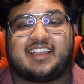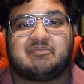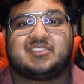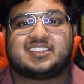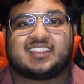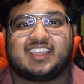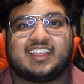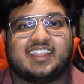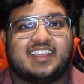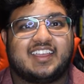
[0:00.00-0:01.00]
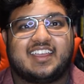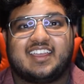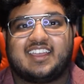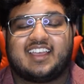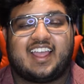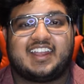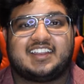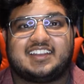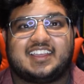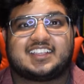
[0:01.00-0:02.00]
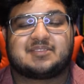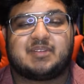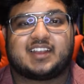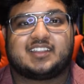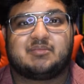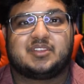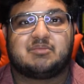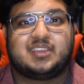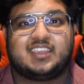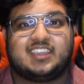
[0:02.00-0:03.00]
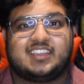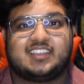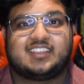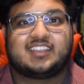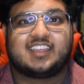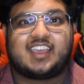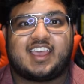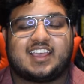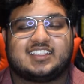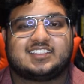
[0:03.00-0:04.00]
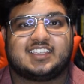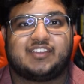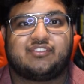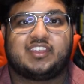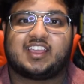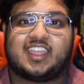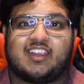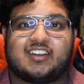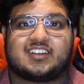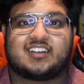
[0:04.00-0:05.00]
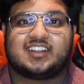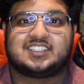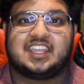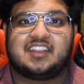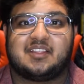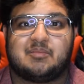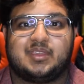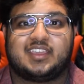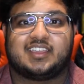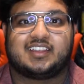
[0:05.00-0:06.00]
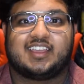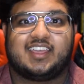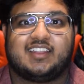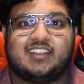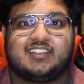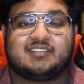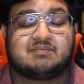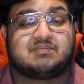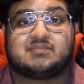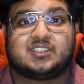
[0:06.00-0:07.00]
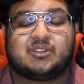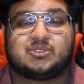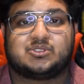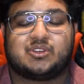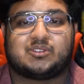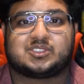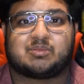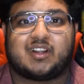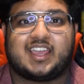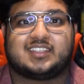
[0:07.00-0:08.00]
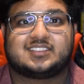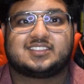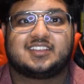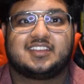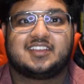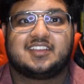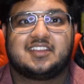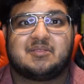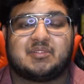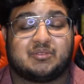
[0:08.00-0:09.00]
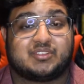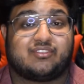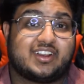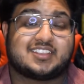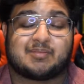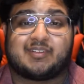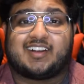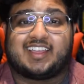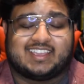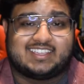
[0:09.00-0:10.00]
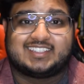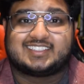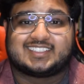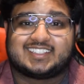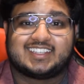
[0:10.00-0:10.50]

I'm just like, I didn't expect him to be as iffy a character as he ended up being, and it was a total surprise. But it was a funny surprise.